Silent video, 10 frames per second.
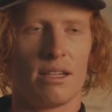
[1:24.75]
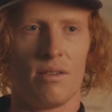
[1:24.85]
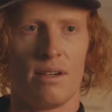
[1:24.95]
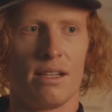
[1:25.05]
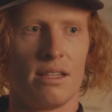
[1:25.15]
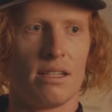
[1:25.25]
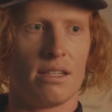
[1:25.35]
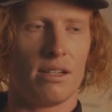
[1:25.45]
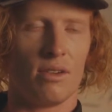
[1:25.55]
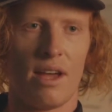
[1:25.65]
Snowboarding is
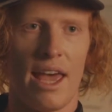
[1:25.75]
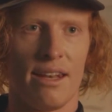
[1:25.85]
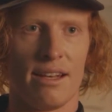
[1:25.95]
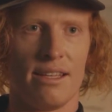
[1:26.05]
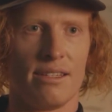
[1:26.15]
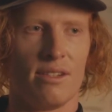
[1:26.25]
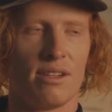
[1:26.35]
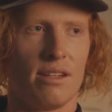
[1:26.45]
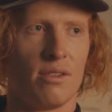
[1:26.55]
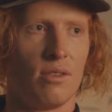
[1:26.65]
so endless. You
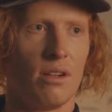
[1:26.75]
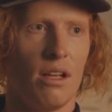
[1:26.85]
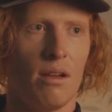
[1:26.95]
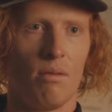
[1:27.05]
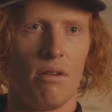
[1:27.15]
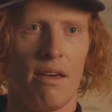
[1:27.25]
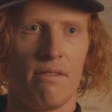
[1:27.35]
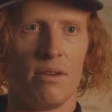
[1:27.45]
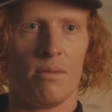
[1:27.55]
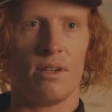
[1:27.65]
can do
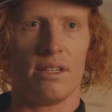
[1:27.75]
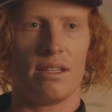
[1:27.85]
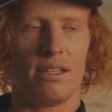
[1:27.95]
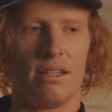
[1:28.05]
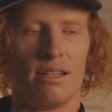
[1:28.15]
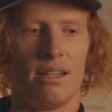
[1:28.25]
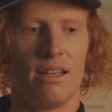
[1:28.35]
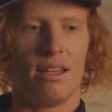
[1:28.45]
whatever you want, and